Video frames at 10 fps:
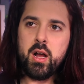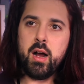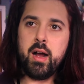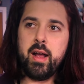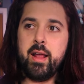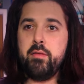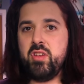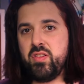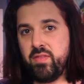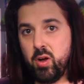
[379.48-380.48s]
uh,
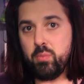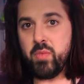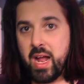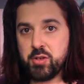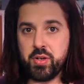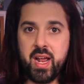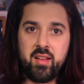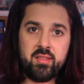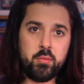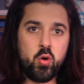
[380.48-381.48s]
and film naturally
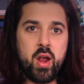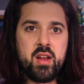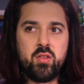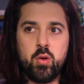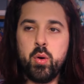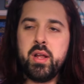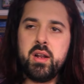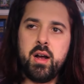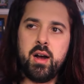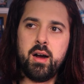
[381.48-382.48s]
has some grain to it.
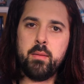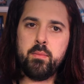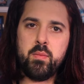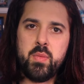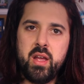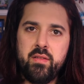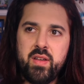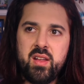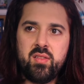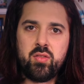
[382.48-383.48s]
Um, if
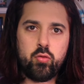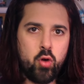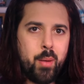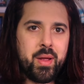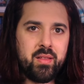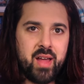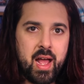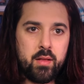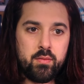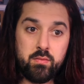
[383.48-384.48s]
he's scrubbing
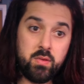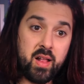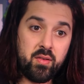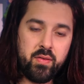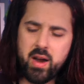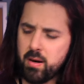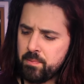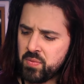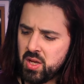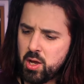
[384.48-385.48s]
that, that's fair,
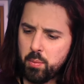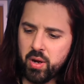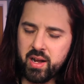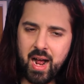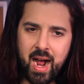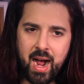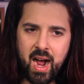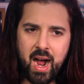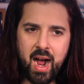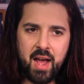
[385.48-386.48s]
but
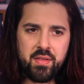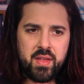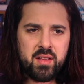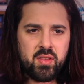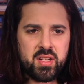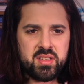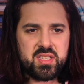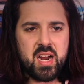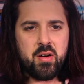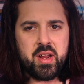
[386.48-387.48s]
I think the
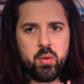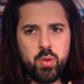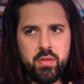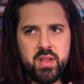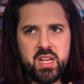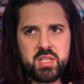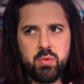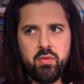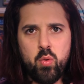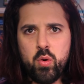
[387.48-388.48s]
hysteria with these
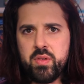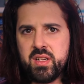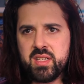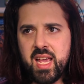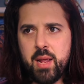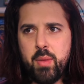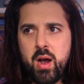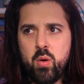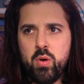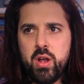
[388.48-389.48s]
before these came
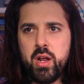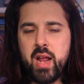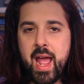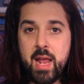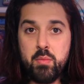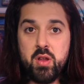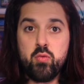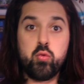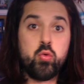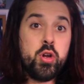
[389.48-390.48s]
out had me
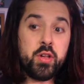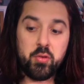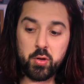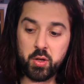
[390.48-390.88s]
really really